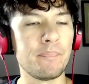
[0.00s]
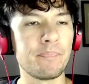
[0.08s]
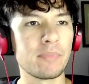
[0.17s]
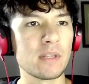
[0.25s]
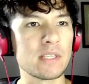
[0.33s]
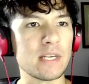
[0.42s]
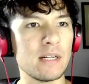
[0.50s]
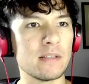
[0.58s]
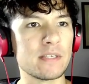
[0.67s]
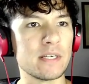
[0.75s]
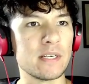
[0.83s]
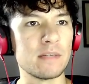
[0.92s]

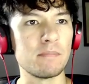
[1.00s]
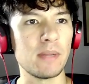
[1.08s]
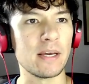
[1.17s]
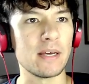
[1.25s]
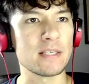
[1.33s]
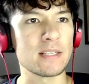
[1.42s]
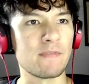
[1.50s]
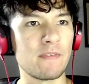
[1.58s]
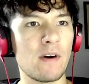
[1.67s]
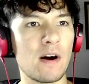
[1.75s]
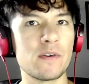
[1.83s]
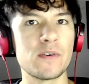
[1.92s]
talented players, like
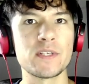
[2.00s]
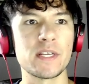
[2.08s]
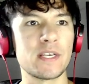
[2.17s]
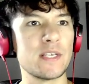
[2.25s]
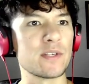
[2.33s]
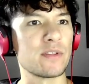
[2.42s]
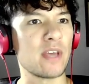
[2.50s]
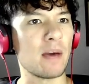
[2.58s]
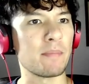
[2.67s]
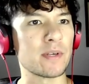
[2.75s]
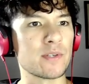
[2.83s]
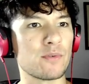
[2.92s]
Vivarus, like he's on the Epic
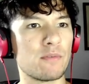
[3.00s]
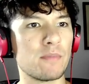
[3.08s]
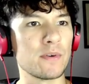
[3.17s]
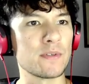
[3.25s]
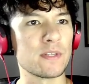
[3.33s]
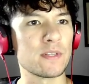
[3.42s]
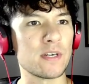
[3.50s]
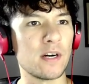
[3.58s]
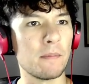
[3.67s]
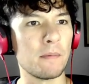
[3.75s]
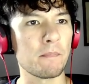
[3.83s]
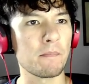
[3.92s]
Storm most of the time.